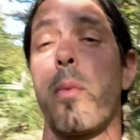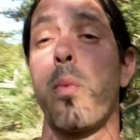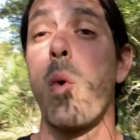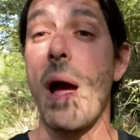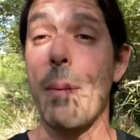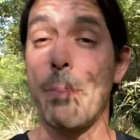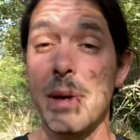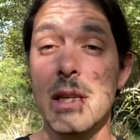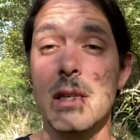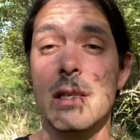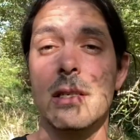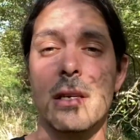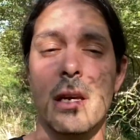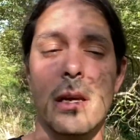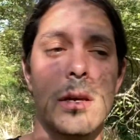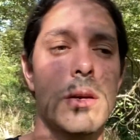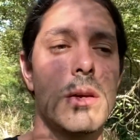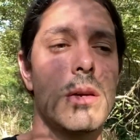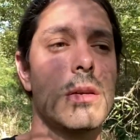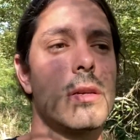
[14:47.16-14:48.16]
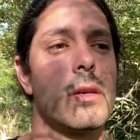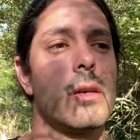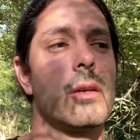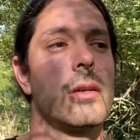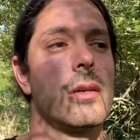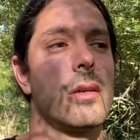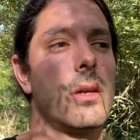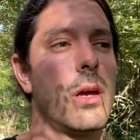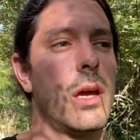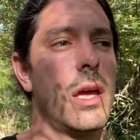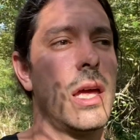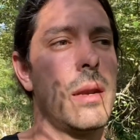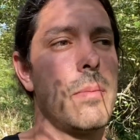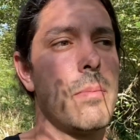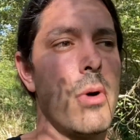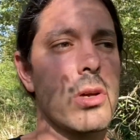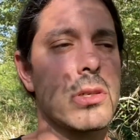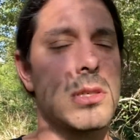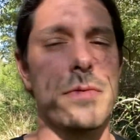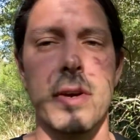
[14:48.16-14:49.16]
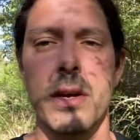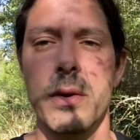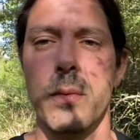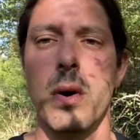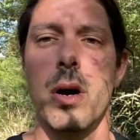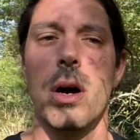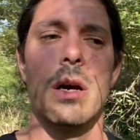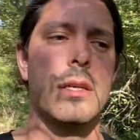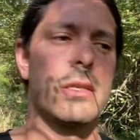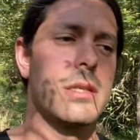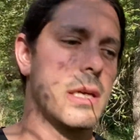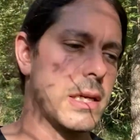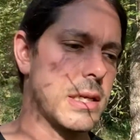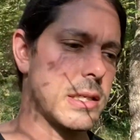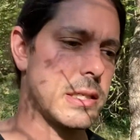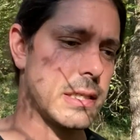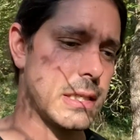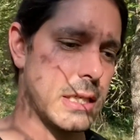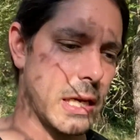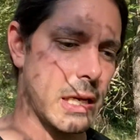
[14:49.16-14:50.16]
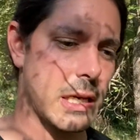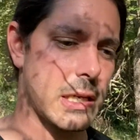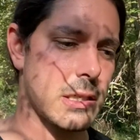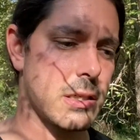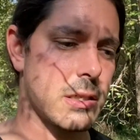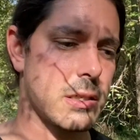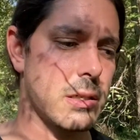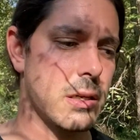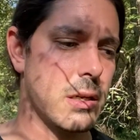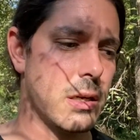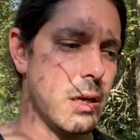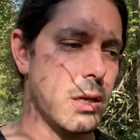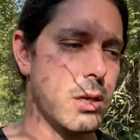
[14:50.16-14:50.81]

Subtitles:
weapons, you know, and most of it was like sticks,